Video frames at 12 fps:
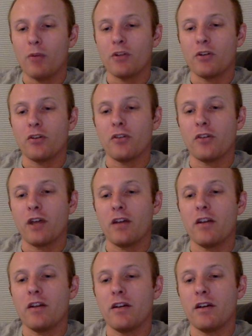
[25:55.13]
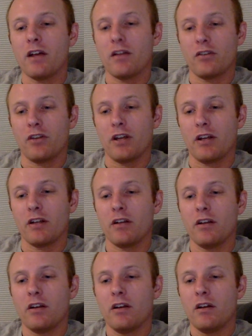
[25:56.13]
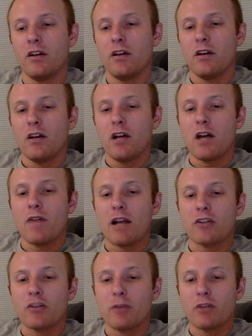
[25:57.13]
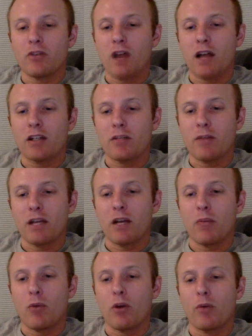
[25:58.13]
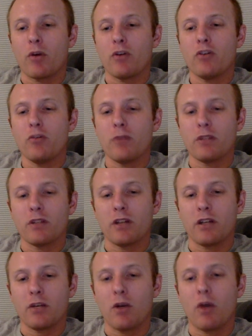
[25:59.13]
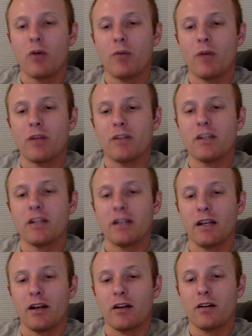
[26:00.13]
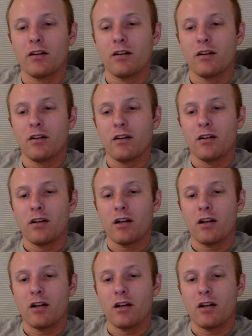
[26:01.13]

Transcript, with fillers: Well, Matilda said, hesitating, I've actually been trying to make up one about you, Miss Honey, while we've been sitting here.